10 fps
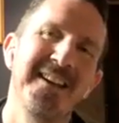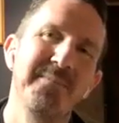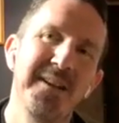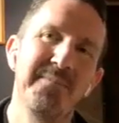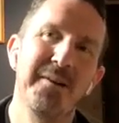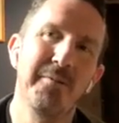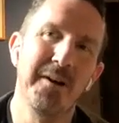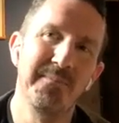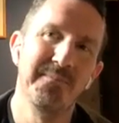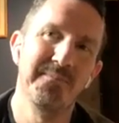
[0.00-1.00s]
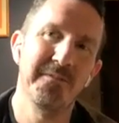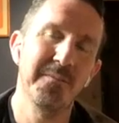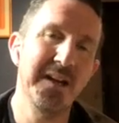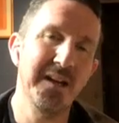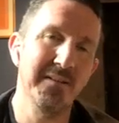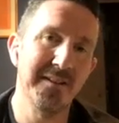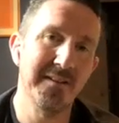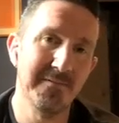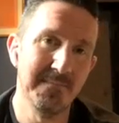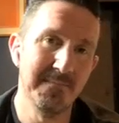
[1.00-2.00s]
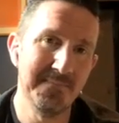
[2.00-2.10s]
can be a big one for many of us.